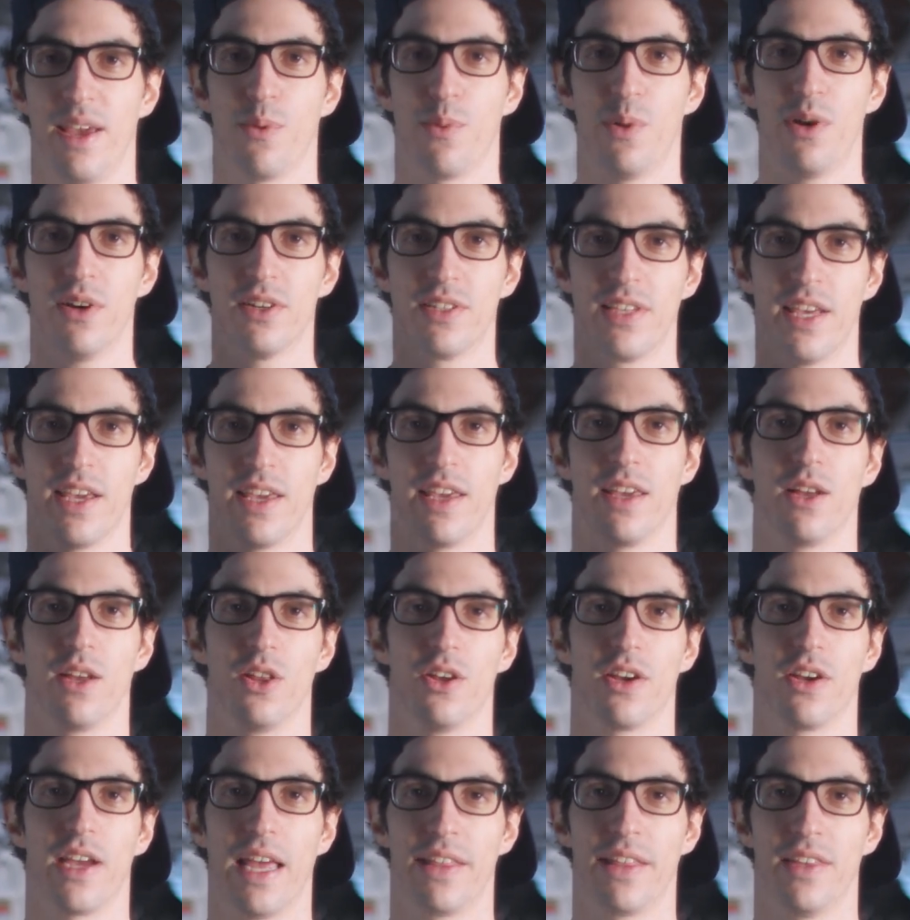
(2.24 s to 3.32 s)
we are taking a
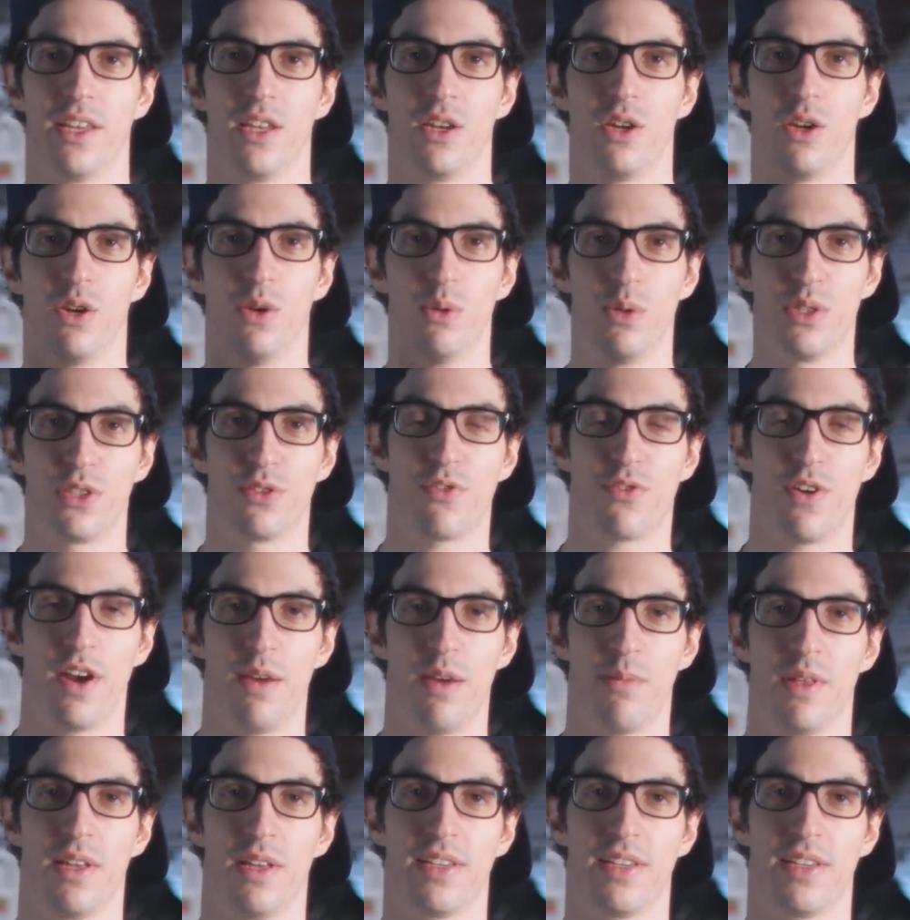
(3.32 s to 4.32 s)
look at the newest frame in the